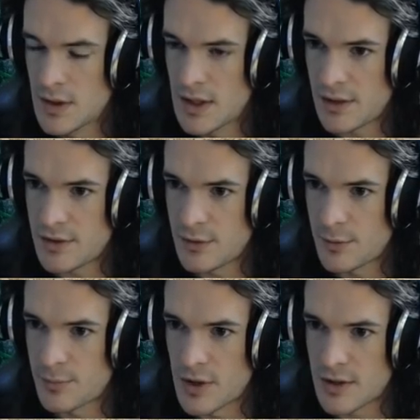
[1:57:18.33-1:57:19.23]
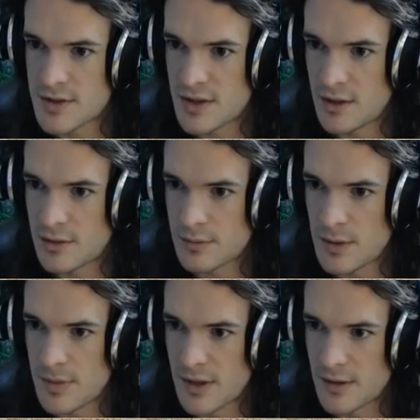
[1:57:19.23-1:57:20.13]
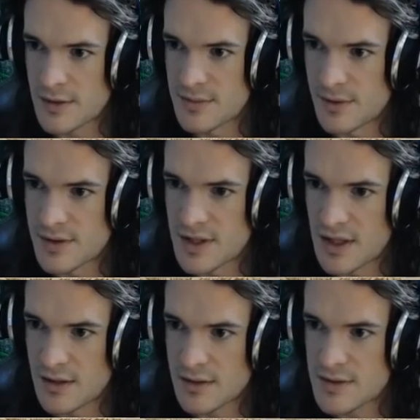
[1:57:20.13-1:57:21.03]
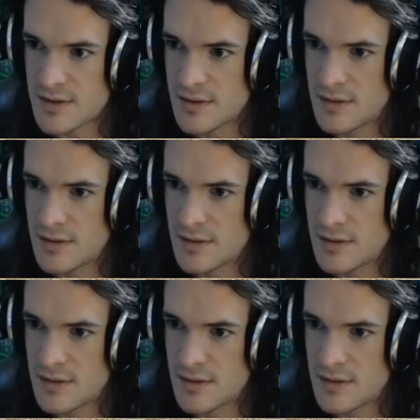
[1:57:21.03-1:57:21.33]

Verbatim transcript: How do you deal with proxy 3 barracks with tanks?